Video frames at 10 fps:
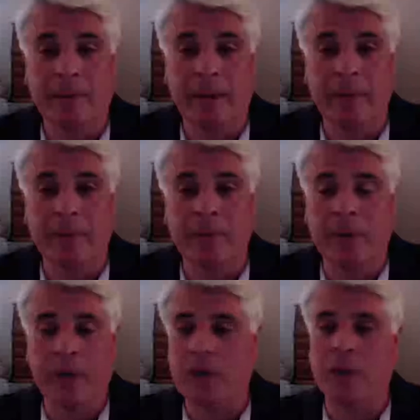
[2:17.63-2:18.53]
And
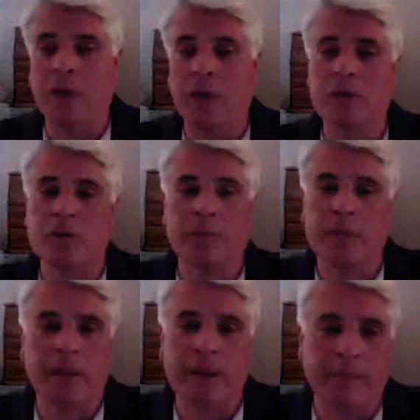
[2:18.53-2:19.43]
we as adults should be
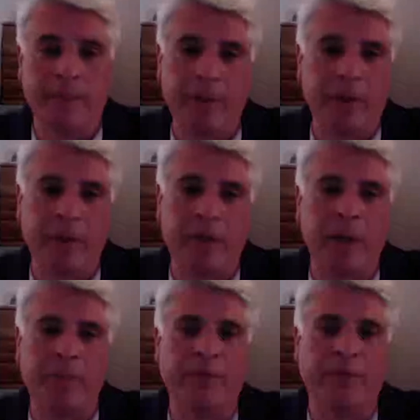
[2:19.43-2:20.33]
setting a better
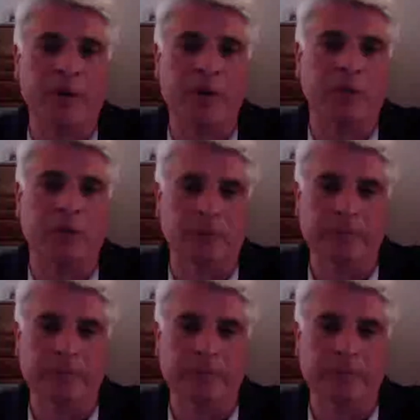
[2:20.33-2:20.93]
example for our children.